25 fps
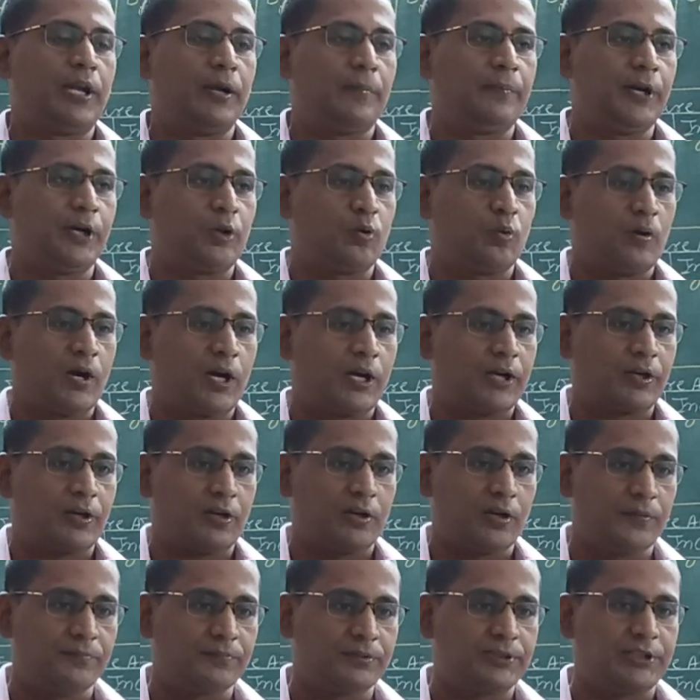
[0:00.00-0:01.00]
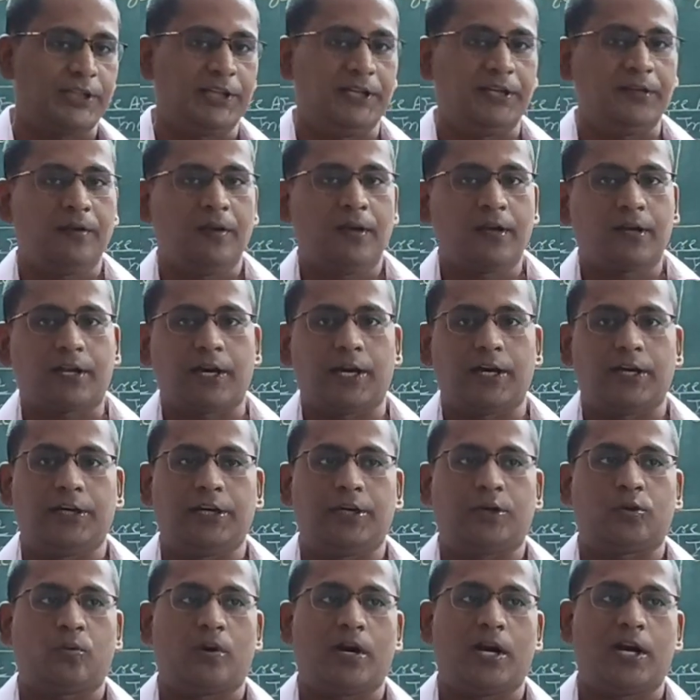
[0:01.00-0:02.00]
Debit what comes in,
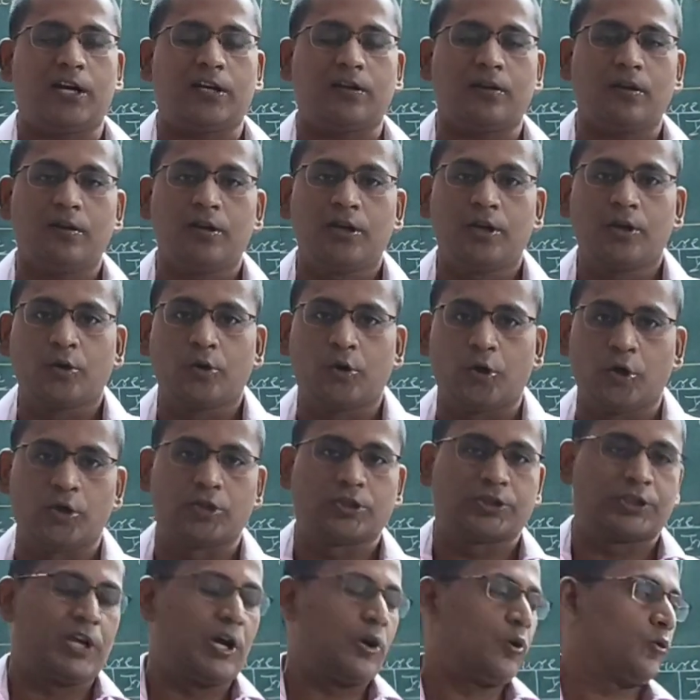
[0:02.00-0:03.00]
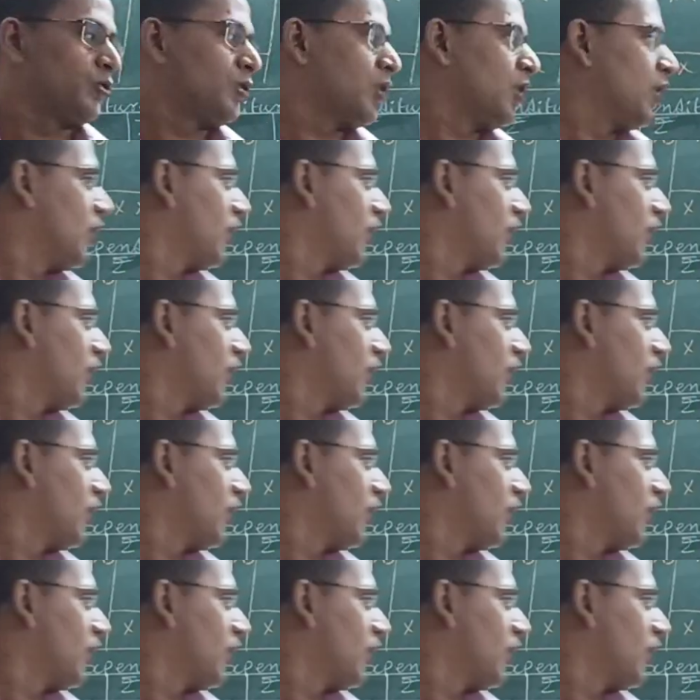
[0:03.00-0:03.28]
credit what goes out.